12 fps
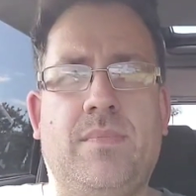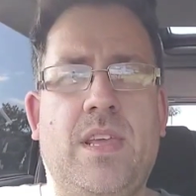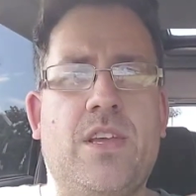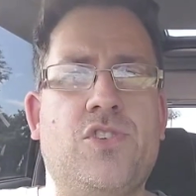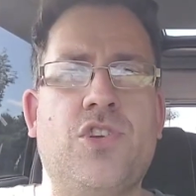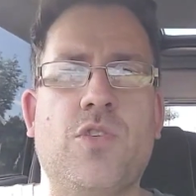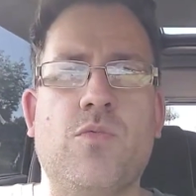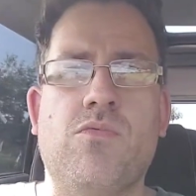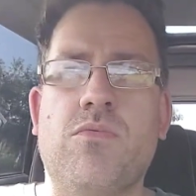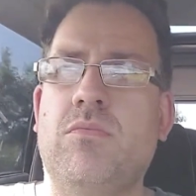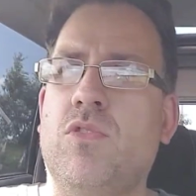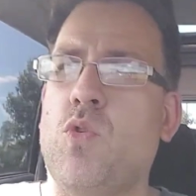issue
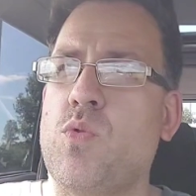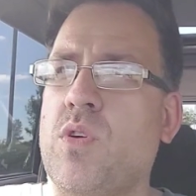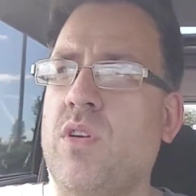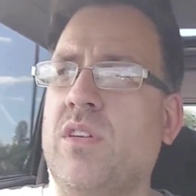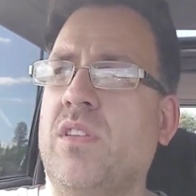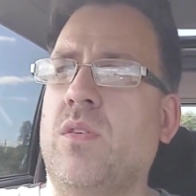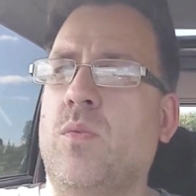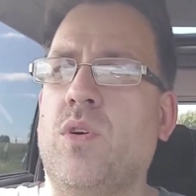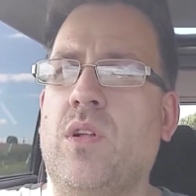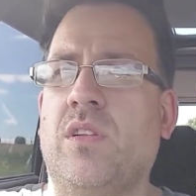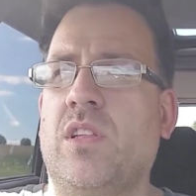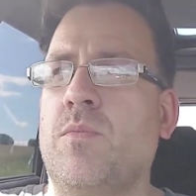going on in the
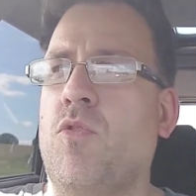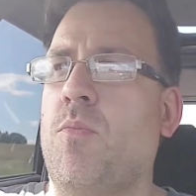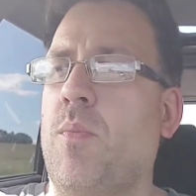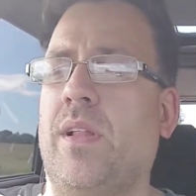world at the moment.